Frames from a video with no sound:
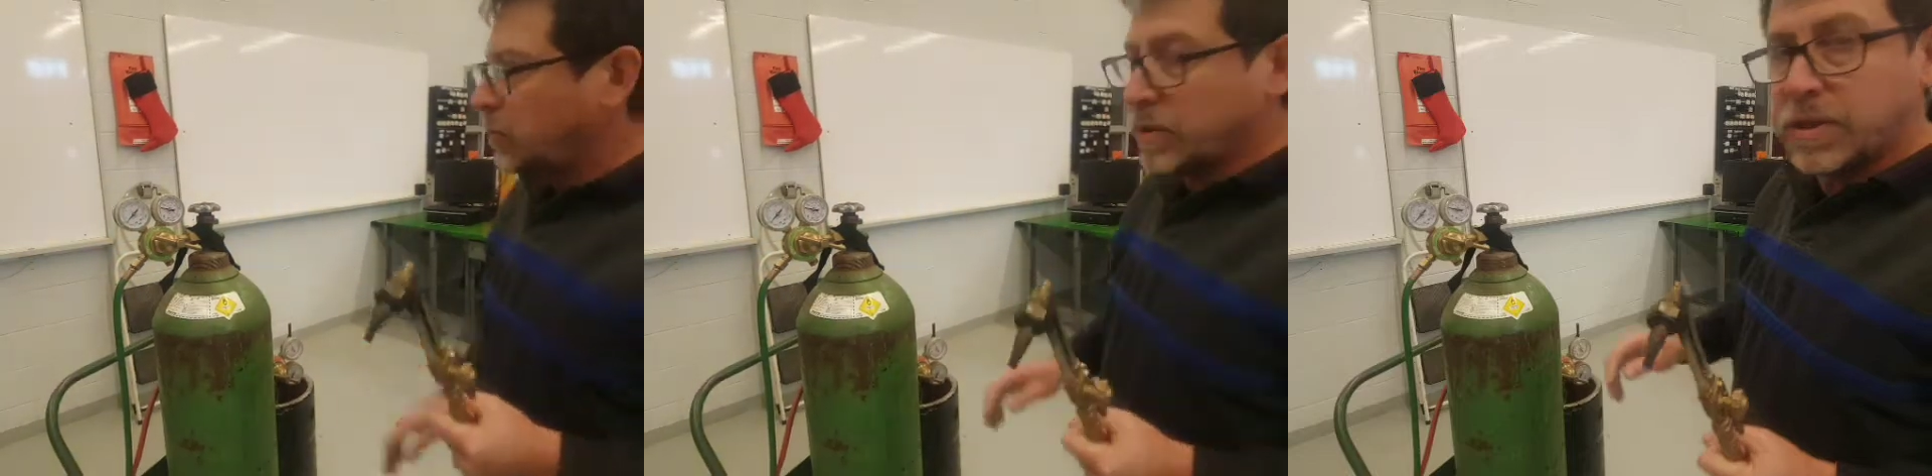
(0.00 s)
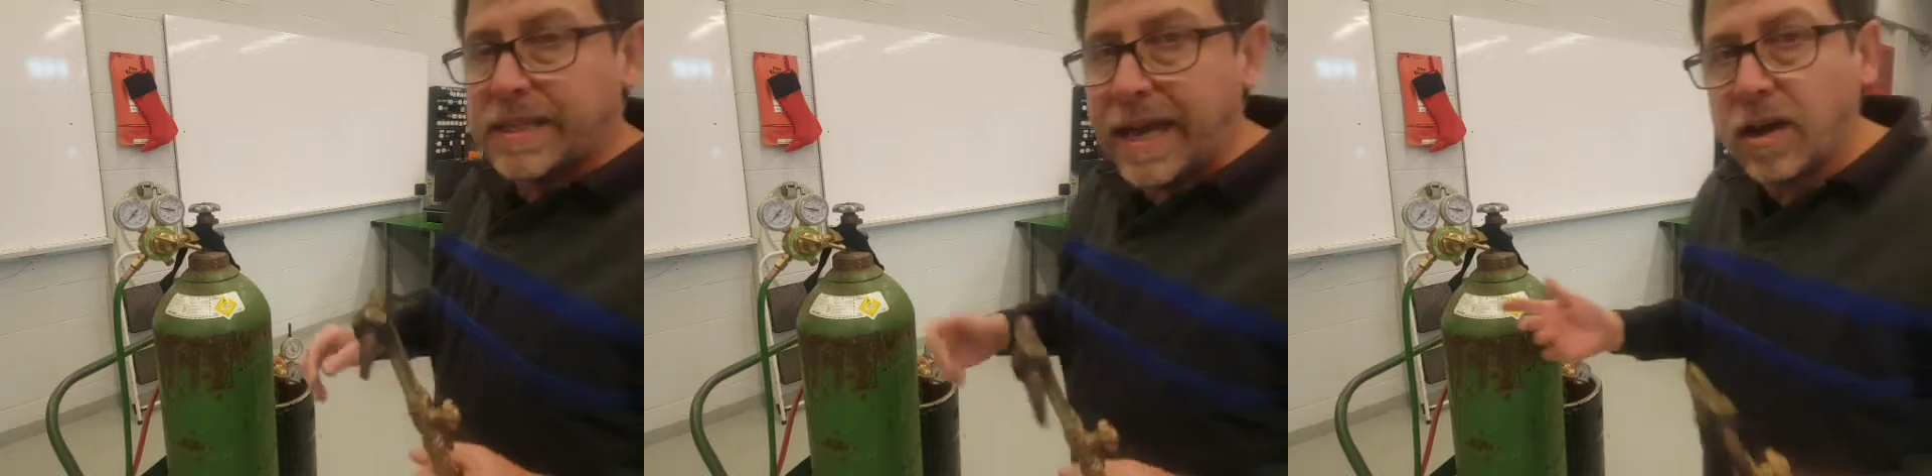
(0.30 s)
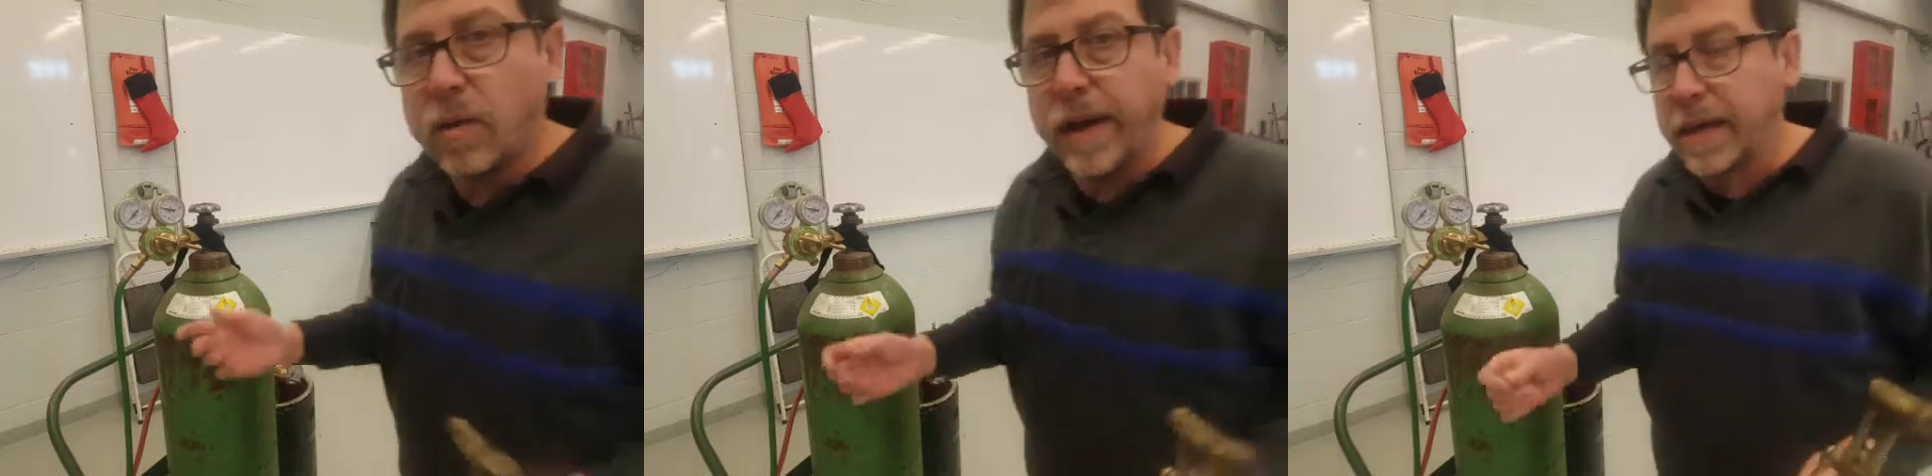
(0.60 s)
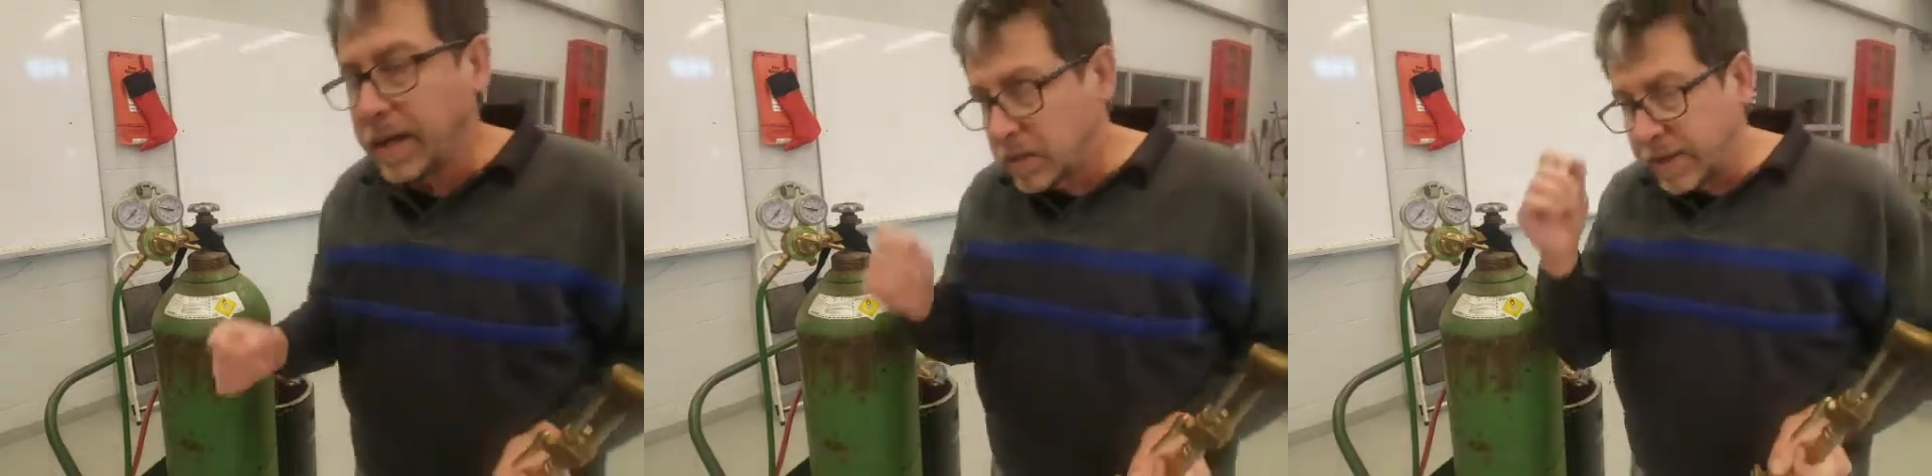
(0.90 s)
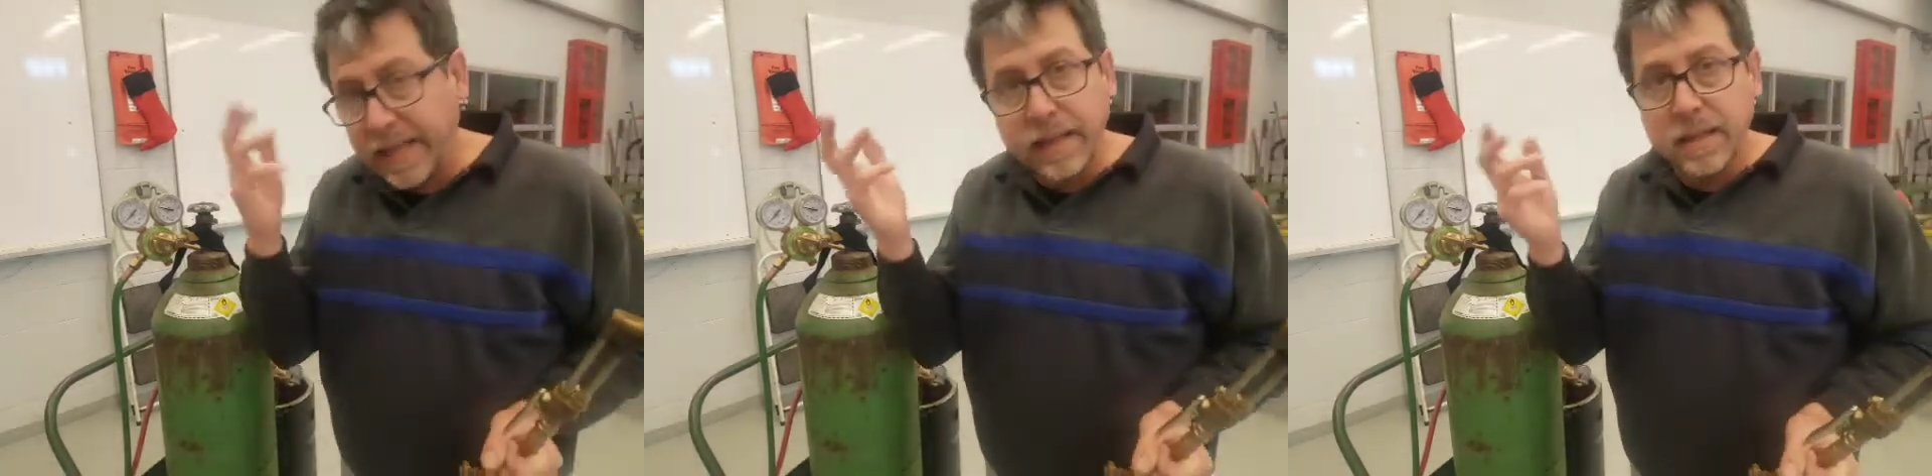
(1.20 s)
put this tank away. So
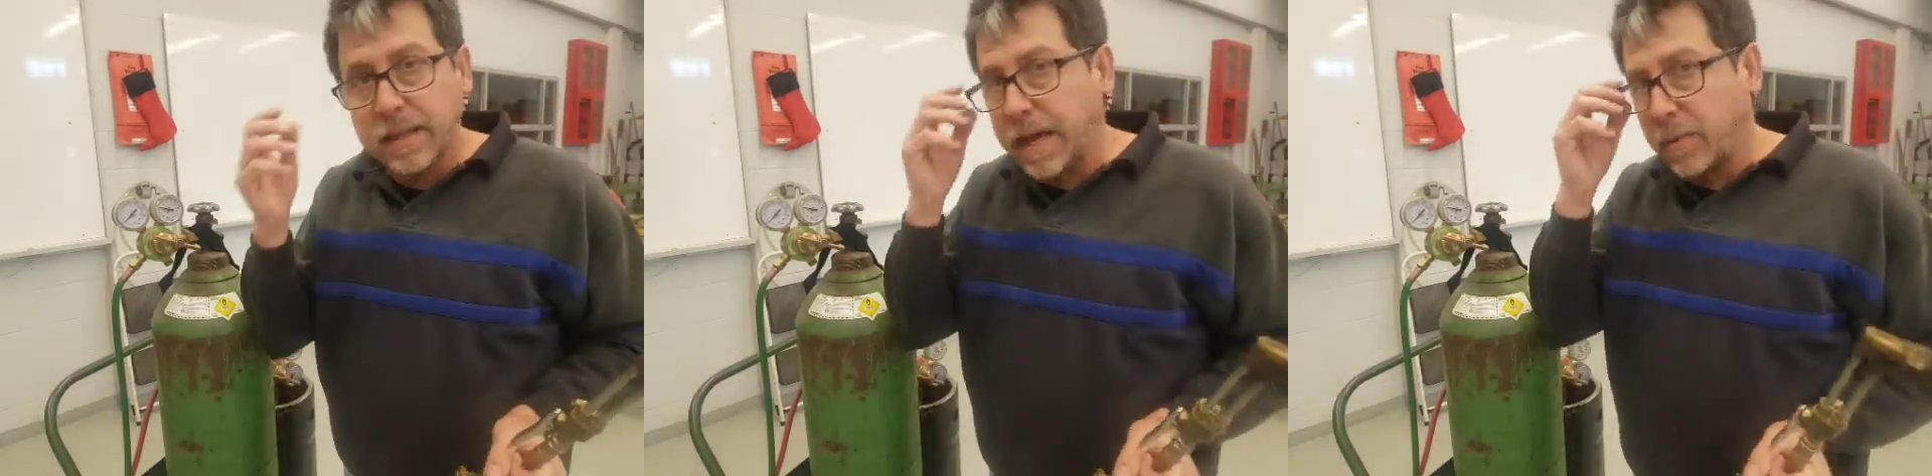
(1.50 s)
at the end of the day,